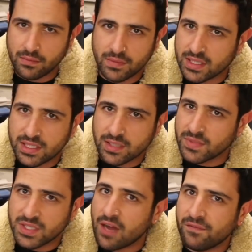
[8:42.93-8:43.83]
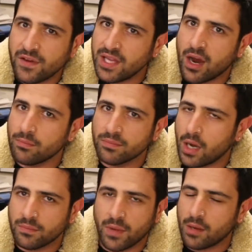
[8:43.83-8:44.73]
There's some stuff in there.
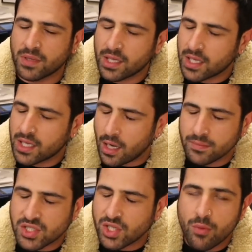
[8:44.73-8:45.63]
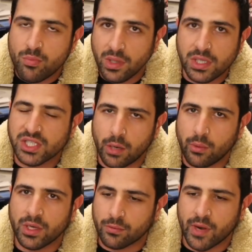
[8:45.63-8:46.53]
I'm so bullish. I
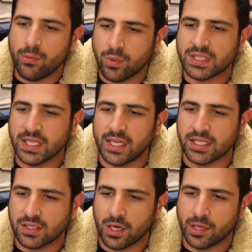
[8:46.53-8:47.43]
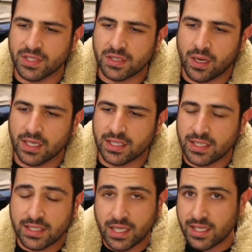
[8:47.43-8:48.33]
want to read what's in these documents, guys, in
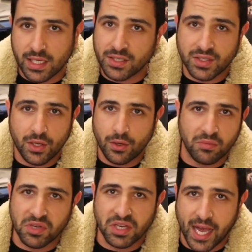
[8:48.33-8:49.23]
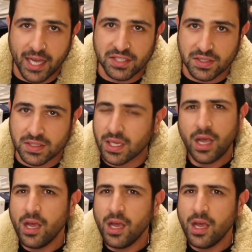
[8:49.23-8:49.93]
these internal communications.